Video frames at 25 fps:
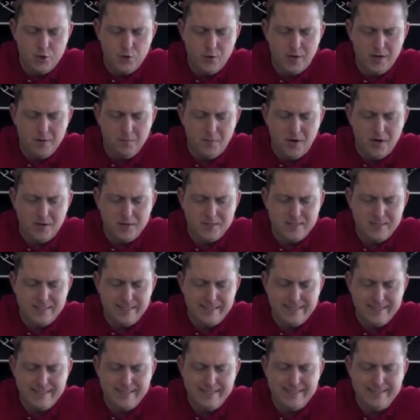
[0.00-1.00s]
Greg
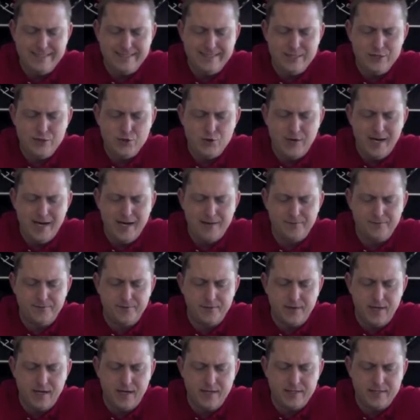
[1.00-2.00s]
Marston,
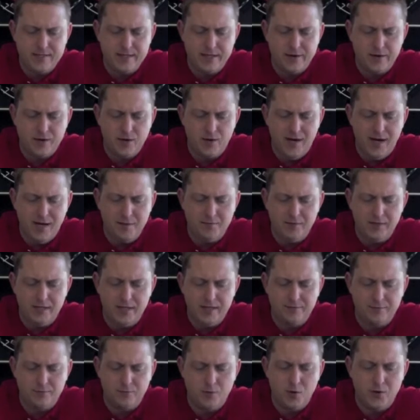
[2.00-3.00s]
Stratford, Ontario, I
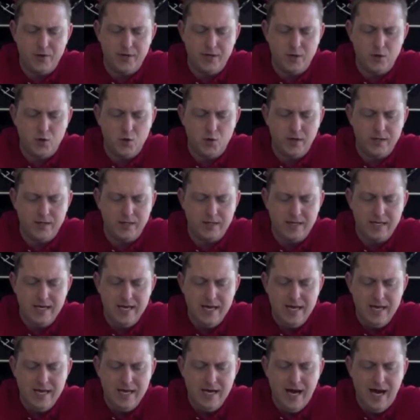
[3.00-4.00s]
believe, wrote in quickly.
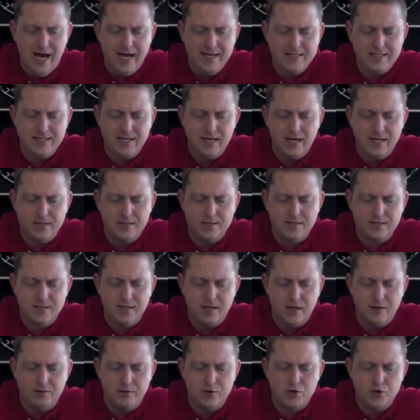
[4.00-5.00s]
Hi Scott, just
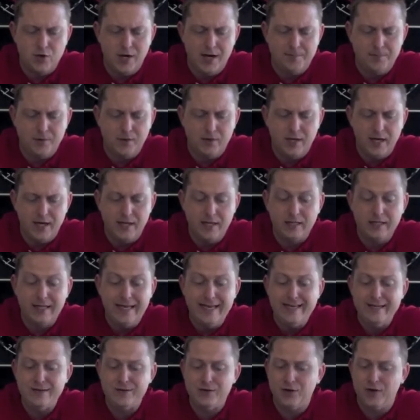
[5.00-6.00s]
thought I would drop you a line and
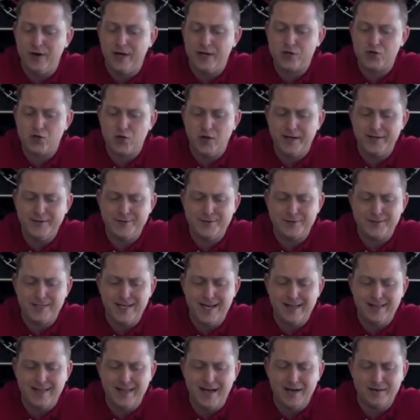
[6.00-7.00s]
let you know I tried your
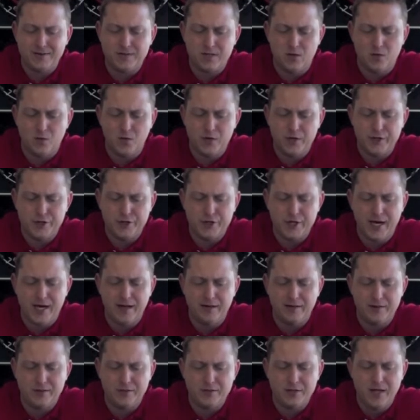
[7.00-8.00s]
10,001
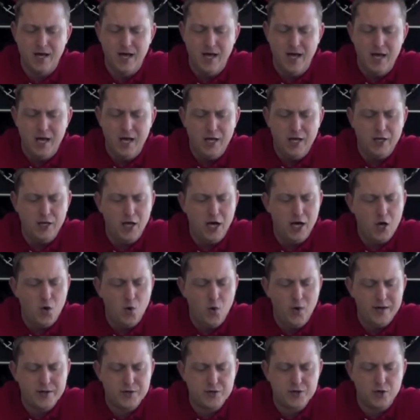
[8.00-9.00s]
challenge. Not
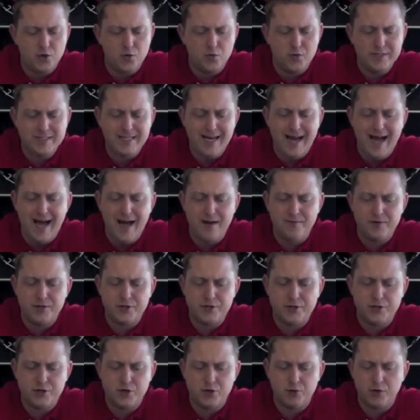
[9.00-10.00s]
quite sure which
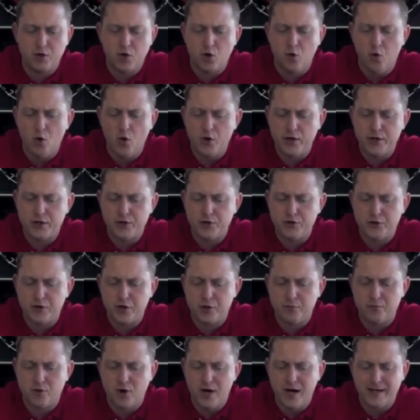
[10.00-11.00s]
averages you were quoting
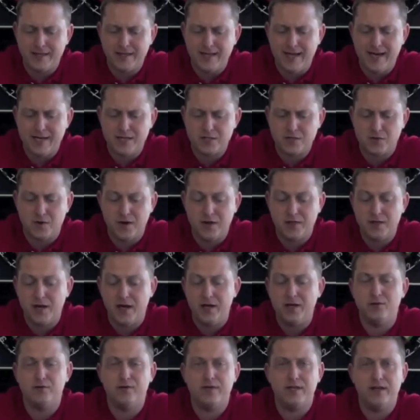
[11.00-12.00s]
during your broadcast, so I
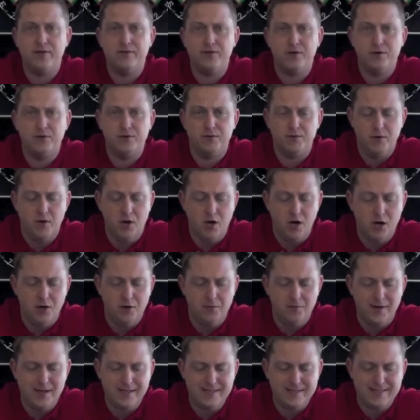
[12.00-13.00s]
thought you would give you
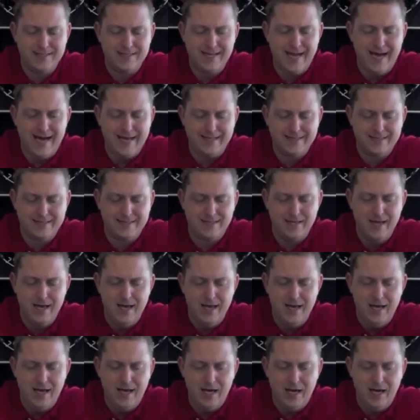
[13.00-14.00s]
all my stats.
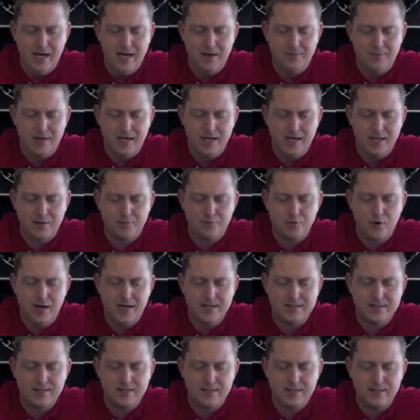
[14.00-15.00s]
I began the
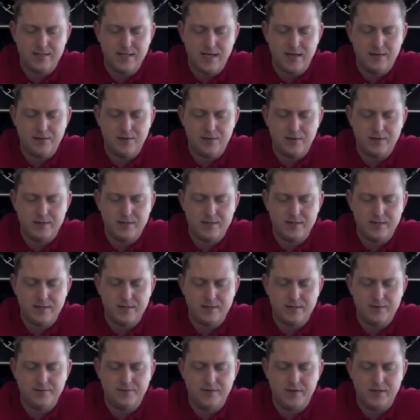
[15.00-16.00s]
process at
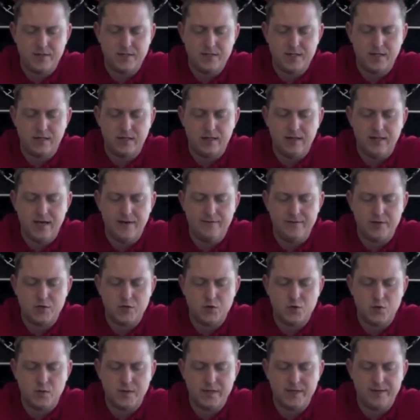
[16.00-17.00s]
10:36, finished at
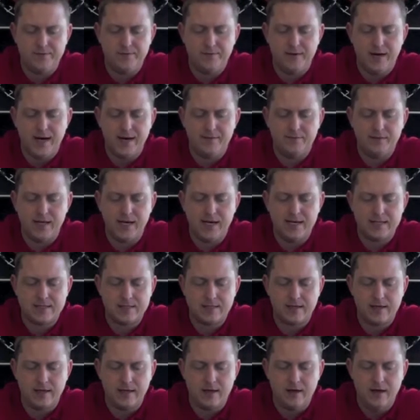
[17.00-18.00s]
11:25
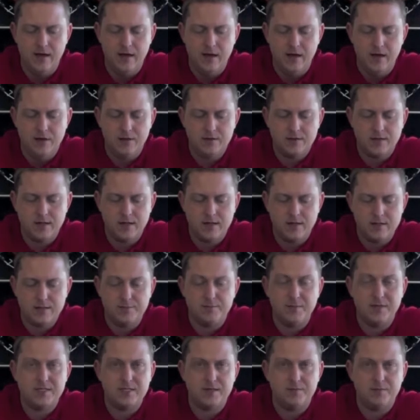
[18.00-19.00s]
last night, so
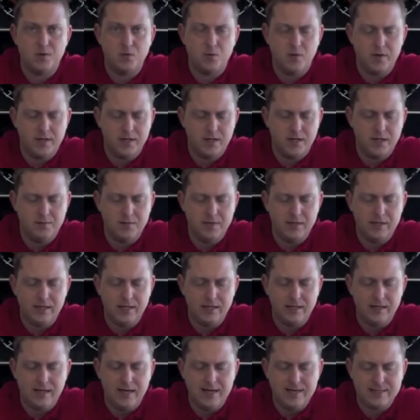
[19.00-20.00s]
this must have been one that came in
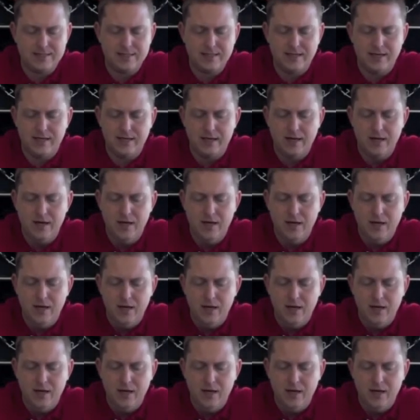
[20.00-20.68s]
late last night.